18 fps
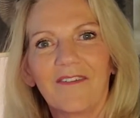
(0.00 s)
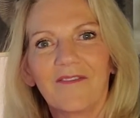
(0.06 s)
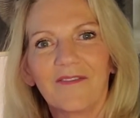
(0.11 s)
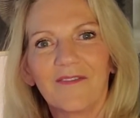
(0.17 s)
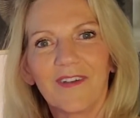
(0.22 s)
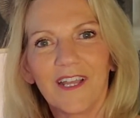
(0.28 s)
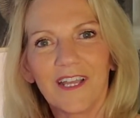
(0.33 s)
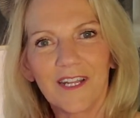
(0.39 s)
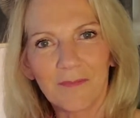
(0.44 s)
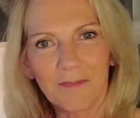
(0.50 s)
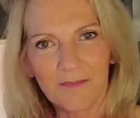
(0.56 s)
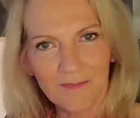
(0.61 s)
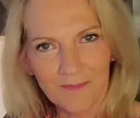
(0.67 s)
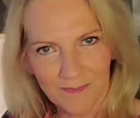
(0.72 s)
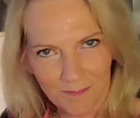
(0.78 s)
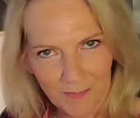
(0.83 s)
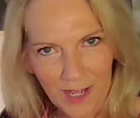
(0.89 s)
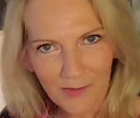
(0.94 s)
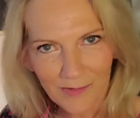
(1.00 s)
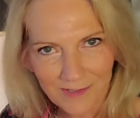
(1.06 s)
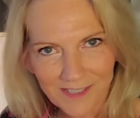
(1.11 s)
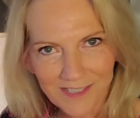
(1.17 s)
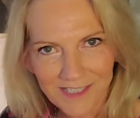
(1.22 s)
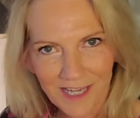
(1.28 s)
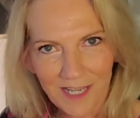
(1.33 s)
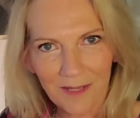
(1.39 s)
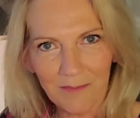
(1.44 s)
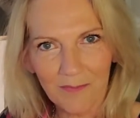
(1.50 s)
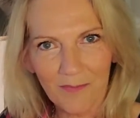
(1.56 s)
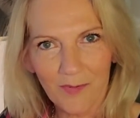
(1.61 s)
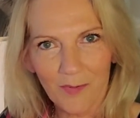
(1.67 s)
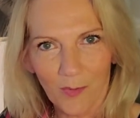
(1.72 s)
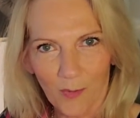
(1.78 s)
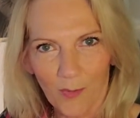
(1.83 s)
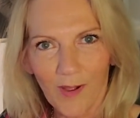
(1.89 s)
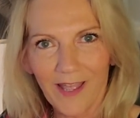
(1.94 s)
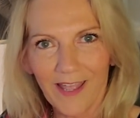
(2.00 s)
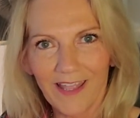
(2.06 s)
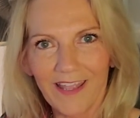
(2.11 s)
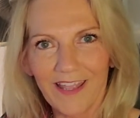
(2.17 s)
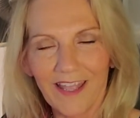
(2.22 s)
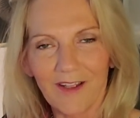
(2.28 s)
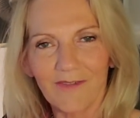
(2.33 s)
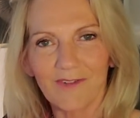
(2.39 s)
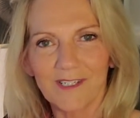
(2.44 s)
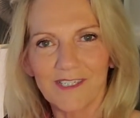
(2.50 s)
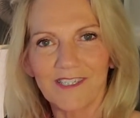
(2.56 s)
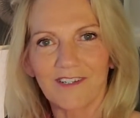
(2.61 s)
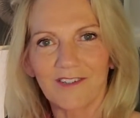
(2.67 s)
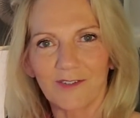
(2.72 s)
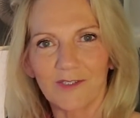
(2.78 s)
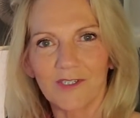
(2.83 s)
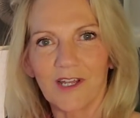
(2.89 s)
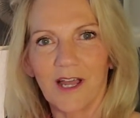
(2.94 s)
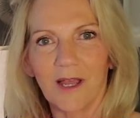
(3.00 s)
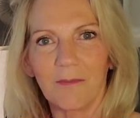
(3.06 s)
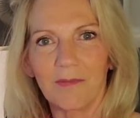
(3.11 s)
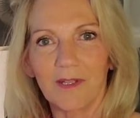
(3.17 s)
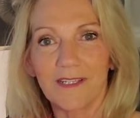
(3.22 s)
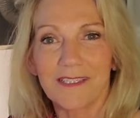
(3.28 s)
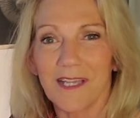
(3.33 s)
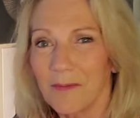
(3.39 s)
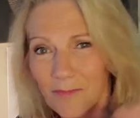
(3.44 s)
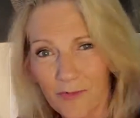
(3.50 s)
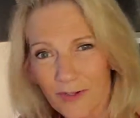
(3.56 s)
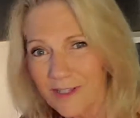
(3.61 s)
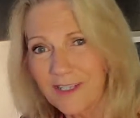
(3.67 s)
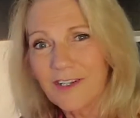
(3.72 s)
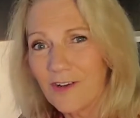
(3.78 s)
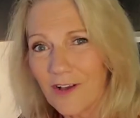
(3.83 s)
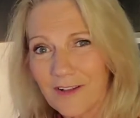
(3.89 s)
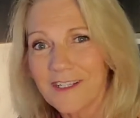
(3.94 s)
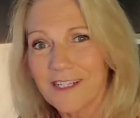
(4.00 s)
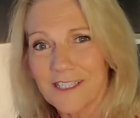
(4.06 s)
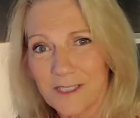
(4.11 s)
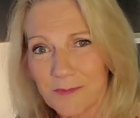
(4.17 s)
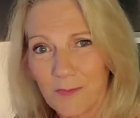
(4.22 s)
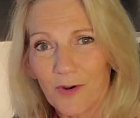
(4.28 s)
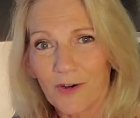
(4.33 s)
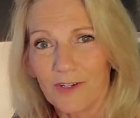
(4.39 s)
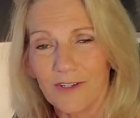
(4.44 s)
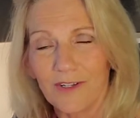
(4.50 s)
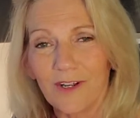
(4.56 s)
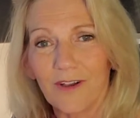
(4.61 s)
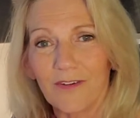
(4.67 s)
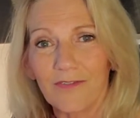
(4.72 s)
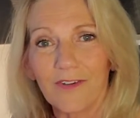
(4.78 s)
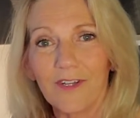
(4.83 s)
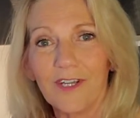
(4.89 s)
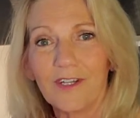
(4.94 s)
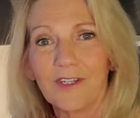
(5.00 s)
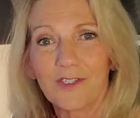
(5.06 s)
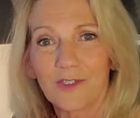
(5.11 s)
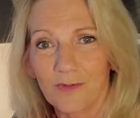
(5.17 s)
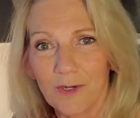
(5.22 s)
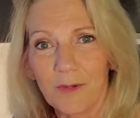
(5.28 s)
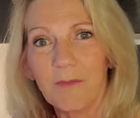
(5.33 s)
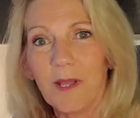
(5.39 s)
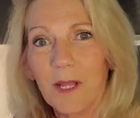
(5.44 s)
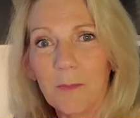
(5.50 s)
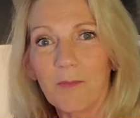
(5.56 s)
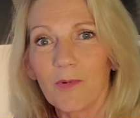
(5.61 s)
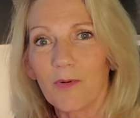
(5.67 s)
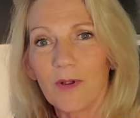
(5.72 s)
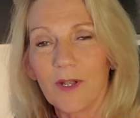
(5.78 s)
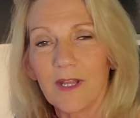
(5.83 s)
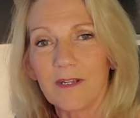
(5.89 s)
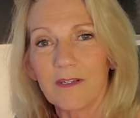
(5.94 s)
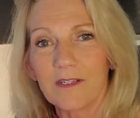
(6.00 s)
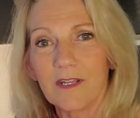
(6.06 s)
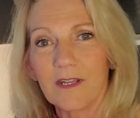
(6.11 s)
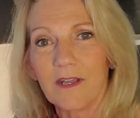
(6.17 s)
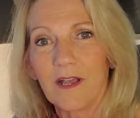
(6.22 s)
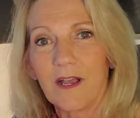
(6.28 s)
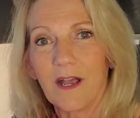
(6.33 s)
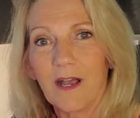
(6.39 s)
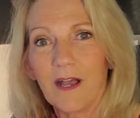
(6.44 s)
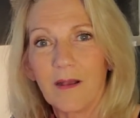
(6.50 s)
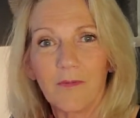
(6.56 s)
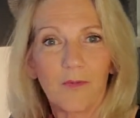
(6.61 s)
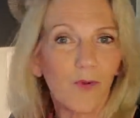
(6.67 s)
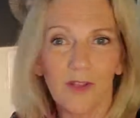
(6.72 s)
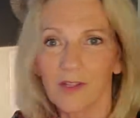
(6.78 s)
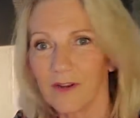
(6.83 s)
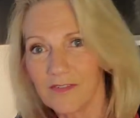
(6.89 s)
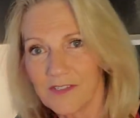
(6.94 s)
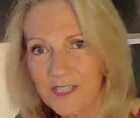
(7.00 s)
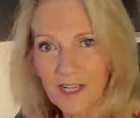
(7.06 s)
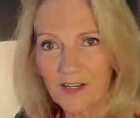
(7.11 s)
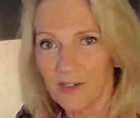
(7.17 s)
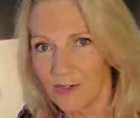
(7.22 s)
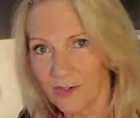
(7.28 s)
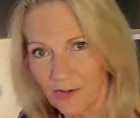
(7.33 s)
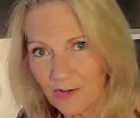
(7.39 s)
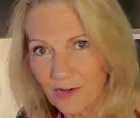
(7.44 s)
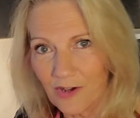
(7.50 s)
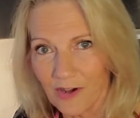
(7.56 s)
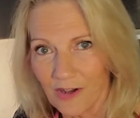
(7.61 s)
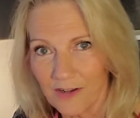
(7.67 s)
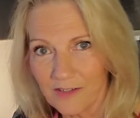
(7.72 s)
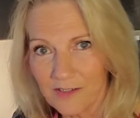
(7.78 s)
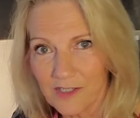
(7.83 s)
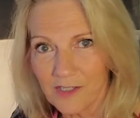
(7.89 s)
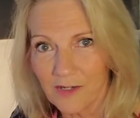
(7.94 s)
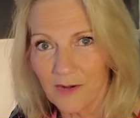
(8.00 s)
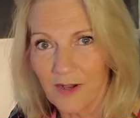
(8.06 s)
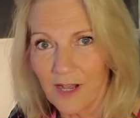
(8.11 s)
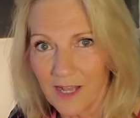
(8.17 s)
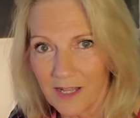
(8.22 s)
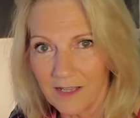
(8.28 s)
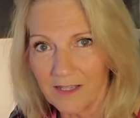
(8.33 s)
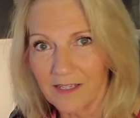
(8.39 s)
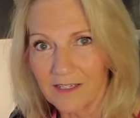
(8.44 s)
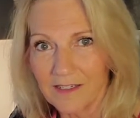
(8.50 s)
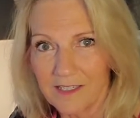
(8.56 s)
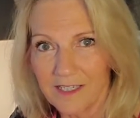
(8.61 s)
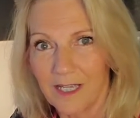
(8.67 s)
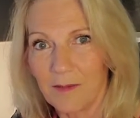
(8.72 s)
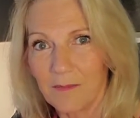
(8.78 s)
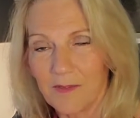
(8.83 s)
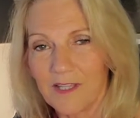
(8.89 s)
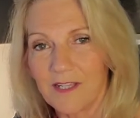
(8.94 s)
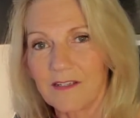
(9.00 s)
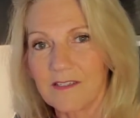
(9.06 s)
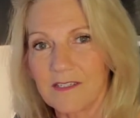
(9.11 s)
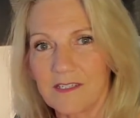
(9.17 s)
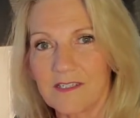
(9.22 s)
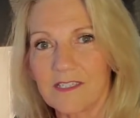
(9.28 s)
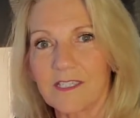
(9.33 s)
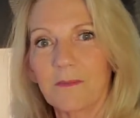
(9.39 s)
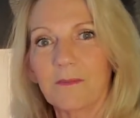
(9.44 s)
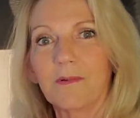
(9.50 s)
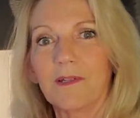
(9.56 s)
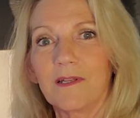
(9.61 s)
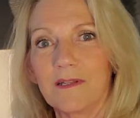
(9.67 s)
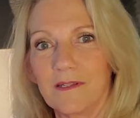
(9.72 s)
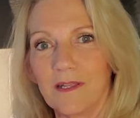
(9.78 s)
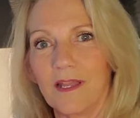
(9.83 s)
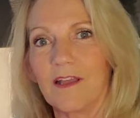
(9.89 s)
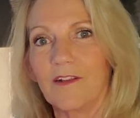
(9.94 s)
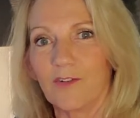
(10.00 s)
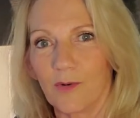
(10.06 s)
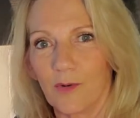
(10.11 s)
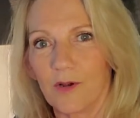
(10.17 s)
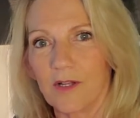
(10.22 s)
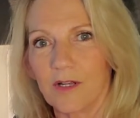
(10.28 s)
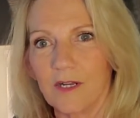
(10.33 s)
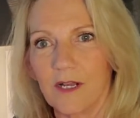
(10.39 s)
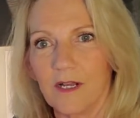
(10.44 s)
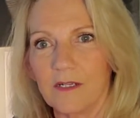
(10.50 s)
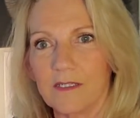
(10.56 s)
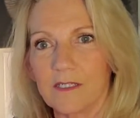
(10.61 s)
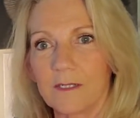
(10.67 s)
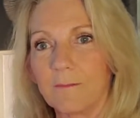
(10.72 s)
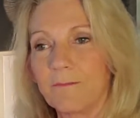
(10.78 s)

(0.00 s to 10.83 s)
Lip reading: at about the same way every single time, because I'm really not that smart enough to remember it whether I've said it or not. So I like to keep things disciplined and organized.